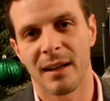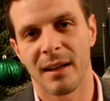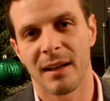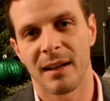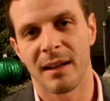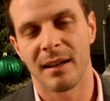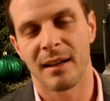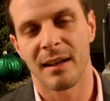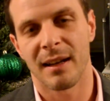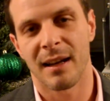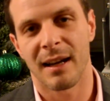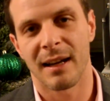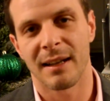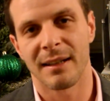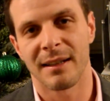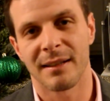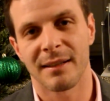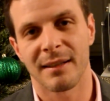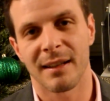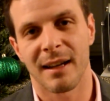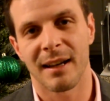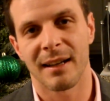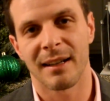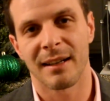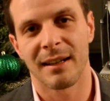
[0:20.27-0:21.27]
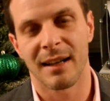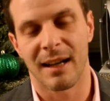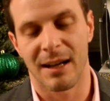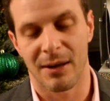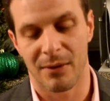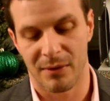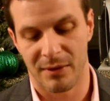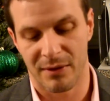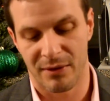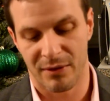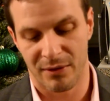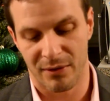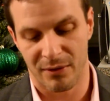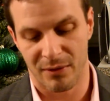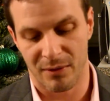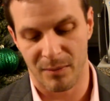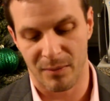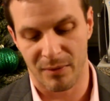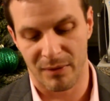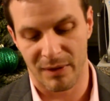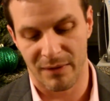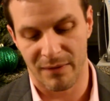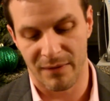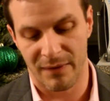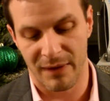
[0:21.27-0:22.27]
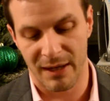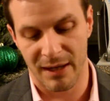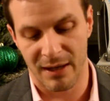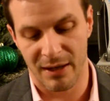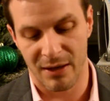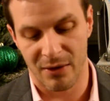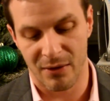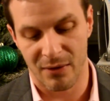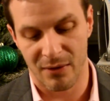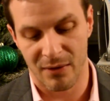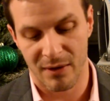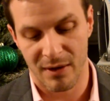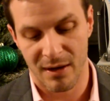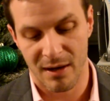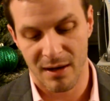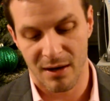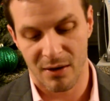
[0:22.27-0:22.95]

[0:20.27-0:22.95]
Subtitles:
and I decided I would shoot a brief video.